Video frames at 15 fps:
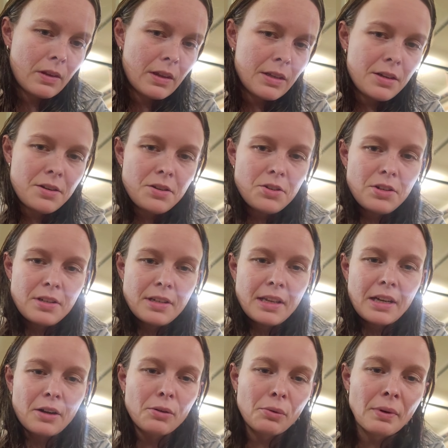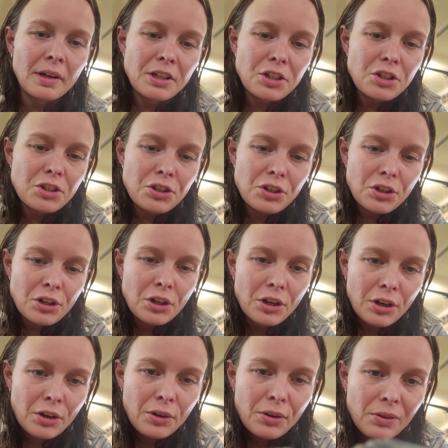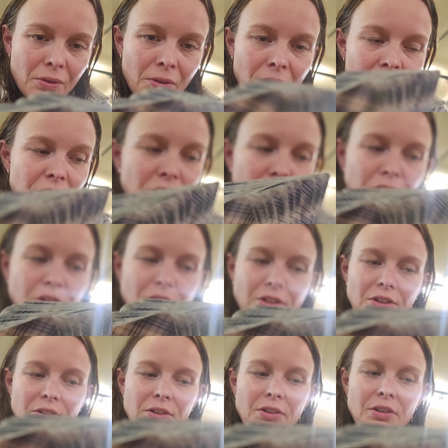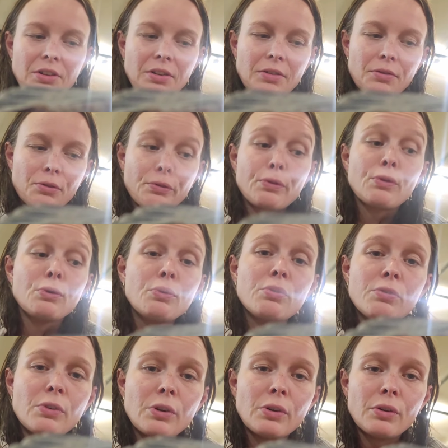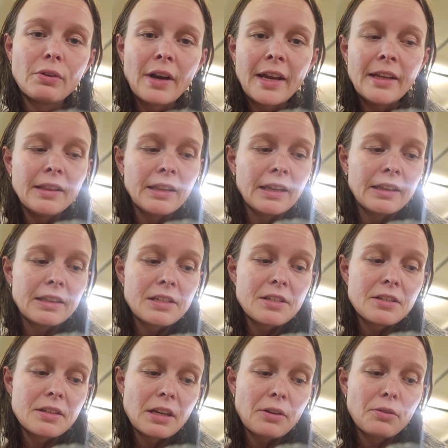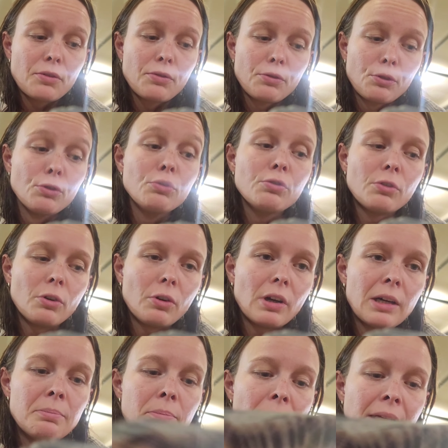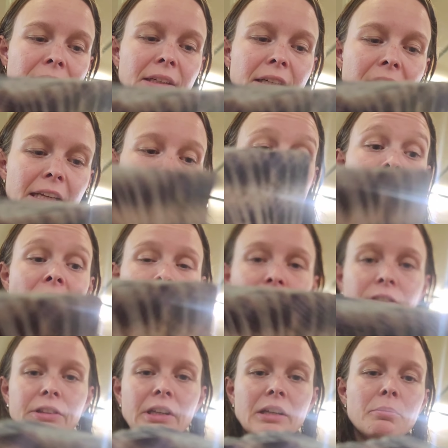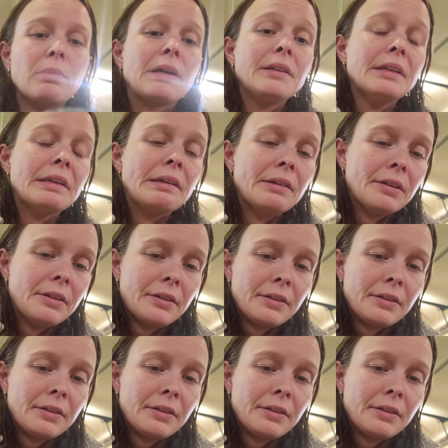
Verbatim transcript: This is just like a rich, rich, fruitful, right? Like this is like fruitful, abundant, indefinitely abundant.